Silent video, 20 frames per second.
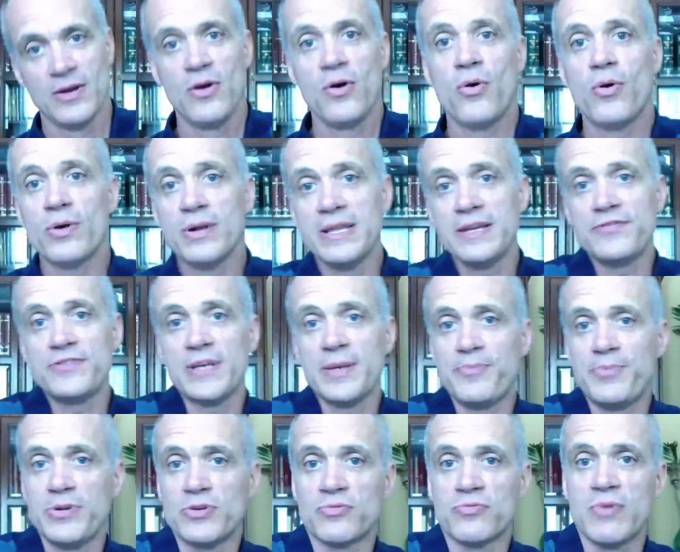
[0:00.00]
Or lift up
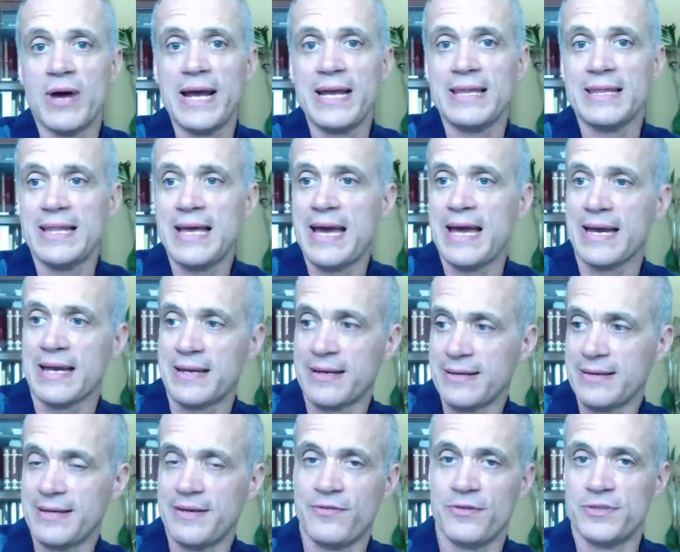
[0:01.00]
your right leg,
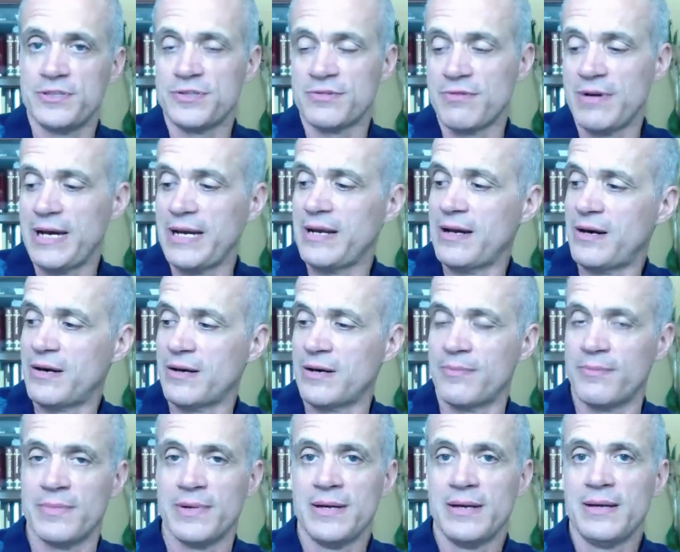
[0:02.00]
if it was your right arm,